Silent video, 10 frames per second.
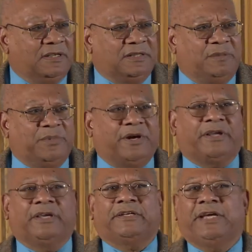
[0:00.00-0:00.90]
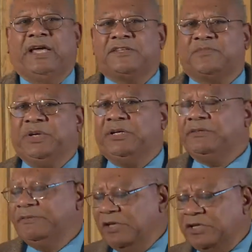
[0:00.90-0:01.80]
the market has
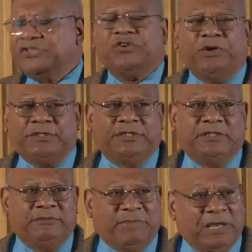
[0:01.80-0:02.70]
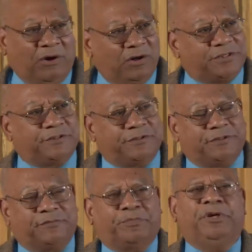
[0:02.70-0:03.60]
been assaulted by all sorts
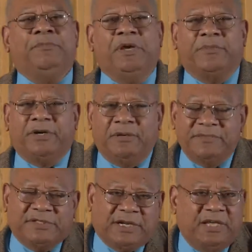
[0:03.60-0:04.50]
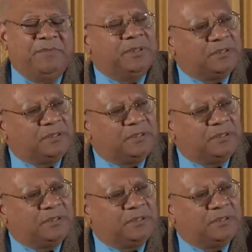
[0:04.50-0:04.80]
of premium rums claiming